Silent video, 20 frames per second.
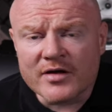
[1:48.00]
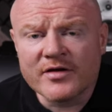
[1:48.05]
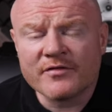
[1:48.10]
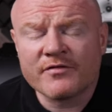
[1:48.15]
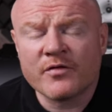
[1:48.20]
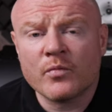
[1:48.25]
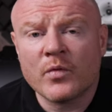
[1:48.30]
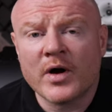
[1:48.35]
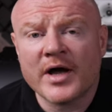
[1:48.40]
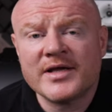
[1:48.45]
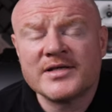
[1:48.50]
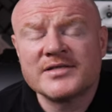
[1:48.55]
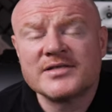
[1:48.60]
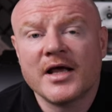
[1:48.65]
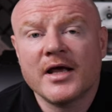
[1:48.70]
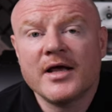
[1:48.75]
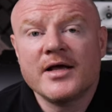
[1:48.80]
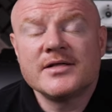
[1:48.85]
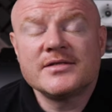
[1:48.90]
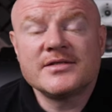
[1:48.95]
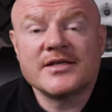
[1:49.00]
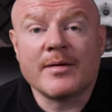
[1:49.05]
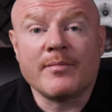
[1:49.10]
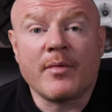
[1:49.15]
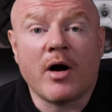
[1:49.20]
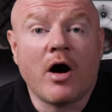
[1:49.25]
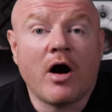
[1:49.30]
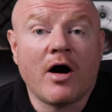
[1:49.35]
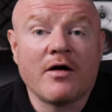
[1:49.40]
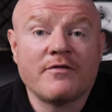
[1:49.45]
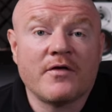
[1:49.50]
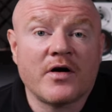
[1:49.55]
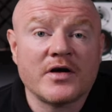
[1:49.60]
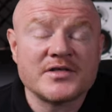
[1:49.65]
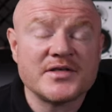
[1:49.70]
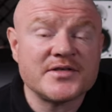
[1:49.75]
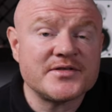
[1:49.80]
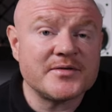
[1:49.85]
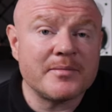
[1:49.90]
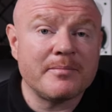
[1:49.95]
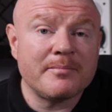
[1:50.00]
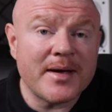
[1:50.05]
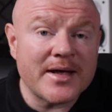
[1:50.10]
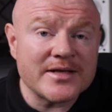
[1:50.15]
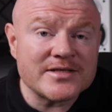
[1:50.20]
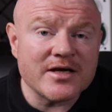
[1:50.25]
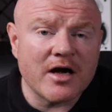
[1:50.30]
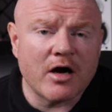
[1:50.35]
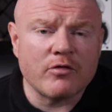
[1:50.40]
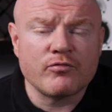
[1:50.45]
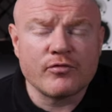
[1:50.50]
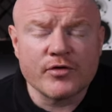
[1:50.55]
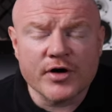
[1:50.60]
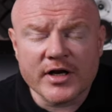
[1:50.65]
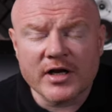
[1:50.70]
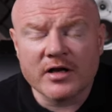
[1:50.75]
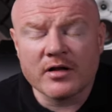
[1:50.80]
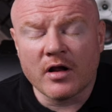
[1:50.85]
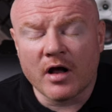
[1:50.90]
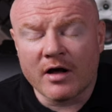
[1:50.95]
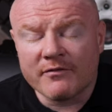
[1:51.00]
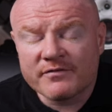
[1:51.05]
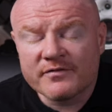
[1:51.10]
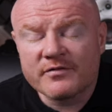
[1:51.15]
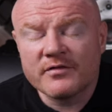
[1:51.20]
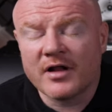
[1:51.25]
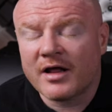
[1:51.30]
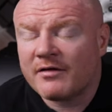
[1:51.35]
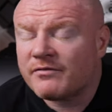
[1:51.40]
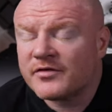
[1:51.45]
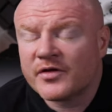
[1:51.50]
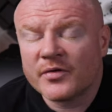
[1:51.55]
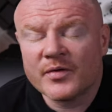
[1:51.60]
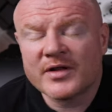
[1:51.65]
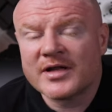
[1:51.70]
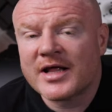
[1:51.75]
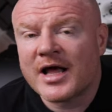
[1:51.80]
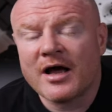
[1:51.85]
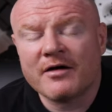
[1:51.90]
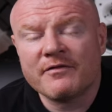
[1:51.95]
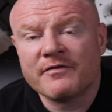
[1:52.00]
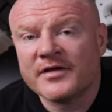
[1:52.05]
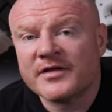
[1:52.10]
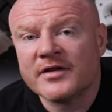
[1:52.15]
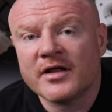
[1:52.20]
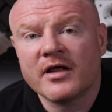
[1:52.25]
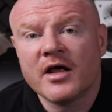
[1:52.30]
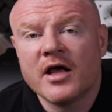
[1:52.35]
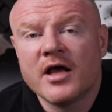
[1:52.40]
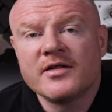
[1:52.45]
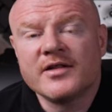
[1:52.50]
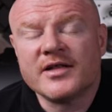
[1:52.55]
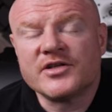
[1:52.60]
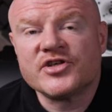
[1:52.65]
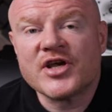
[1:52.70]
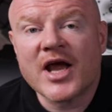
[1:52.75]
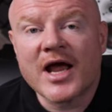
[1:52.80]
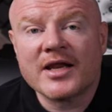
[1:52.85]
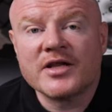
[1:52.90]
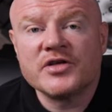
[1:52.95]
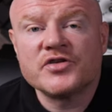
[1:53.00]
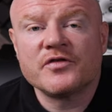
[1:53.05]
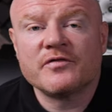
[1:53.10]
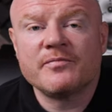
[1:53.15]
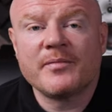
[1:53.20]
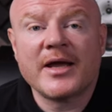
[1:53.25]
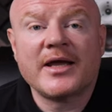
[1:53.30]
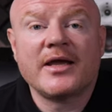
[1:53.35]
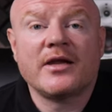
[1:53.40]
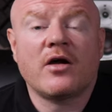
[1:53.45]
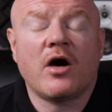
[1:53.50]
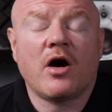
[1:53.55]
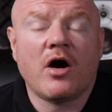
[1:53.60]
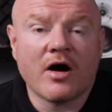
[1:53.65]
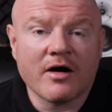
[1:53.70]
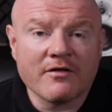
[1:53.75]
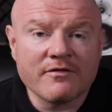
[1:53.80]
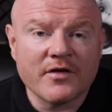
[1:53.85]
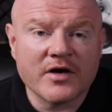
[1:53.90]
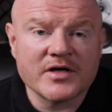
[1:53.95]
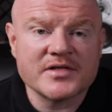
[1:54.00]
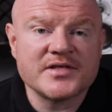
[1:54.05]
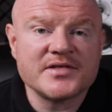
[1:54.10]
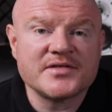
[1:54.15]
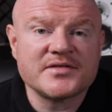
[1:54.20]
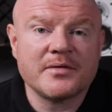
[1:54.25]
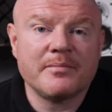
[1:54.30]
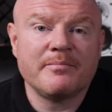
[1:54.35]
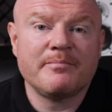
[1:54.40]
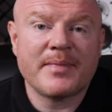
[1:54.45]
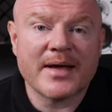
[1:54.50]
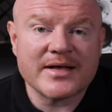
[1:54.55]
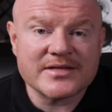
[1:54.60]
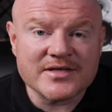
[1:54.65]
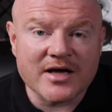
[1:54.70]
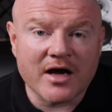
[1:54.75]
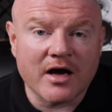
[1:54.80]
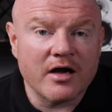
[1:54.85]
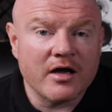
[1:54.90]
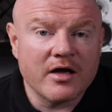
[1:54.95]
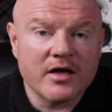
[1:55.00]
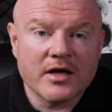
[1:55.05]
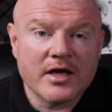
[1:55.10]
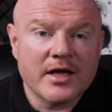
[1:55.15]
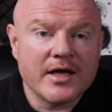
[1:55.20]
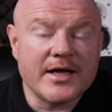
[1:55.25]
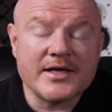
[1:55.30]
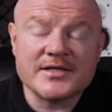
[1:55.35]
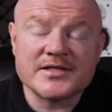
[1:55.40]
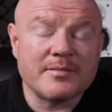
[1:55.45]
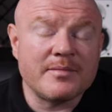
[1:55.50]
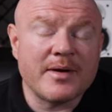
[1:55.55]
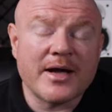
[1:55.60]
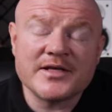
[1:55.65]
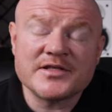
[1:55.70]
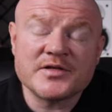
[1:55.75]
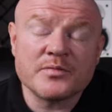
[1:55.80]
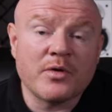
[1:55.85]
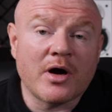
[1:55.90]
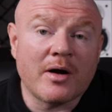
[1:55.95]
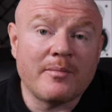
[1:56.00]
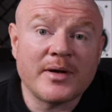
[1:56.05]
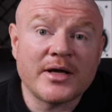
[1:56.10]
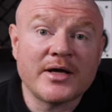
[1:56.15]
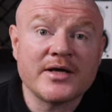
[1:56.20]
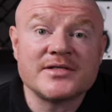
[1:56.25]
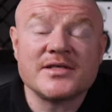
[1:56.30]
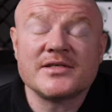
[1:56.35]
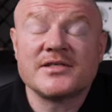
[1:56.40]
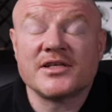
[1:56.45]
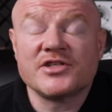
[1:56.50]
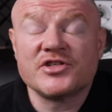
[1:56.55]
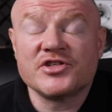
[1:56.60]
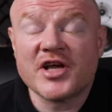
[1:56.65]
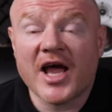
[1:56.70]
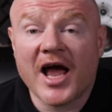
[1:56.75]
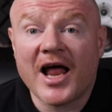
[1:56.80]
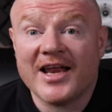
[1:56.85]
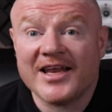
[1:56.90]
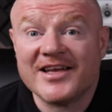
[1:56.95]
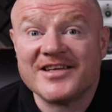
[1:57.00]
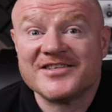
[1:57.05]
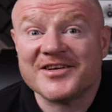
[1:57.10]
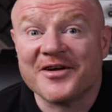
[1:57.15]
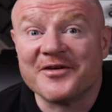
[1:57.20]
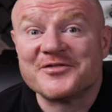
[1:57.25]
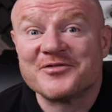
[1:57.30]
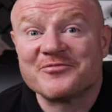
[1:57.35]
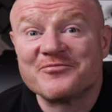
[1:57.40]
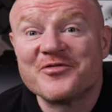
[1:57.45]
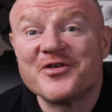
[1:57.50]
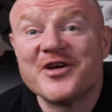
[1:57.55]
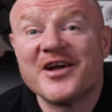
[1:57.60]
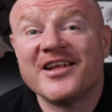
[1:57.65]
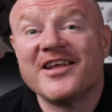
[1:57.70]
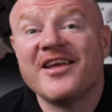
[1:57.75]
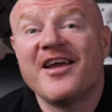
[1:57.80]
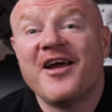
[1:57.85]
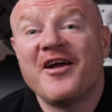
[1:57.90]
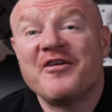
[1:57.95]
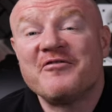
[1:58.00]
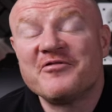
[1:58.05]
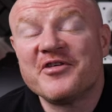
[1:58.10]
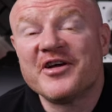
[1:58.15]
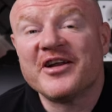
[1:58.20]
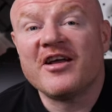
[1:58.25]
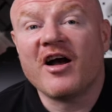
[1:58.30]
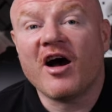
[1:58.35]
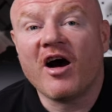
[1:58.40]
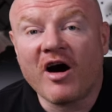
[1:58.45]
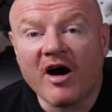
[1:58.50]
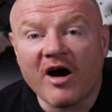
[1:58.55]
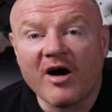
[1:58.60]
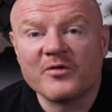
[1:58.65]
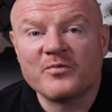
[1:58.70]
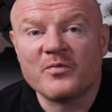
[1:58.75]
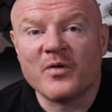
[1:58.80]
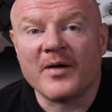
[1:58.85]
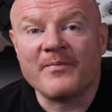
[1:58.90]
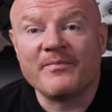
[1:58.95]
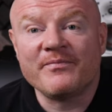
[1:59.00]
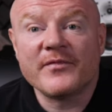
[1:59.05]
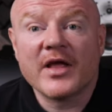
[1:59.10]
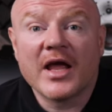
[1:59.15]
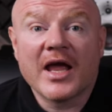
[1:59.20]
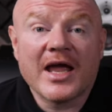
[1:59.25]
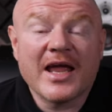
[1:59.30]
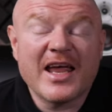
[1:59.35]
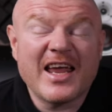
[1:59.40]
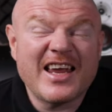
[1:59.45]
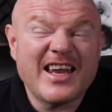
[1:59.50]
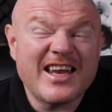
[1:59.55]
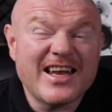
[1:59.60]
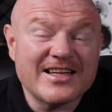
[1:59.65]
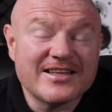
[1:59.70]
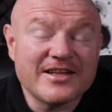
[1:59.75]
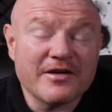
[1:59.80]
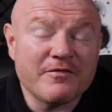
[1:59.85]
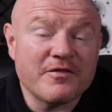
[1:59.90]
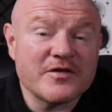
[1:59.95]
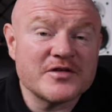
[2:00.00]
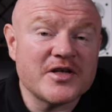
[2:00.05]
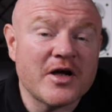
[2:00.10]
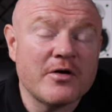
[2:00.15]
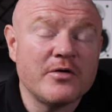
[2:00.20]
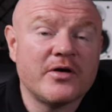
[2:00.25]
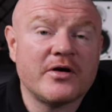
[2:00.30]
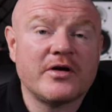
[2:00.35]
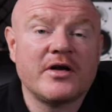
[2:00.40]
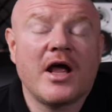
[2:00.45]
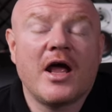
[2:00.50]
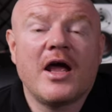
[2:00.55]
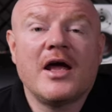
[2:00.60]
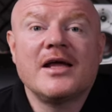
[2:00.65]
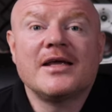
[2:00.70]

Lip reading: different ways to get my hi-fi system better. I really love doing that. I think the challenge of making a hi-fi system better is an amazing one because it's a challenge, you know, it's a really, really hard one. In a different token,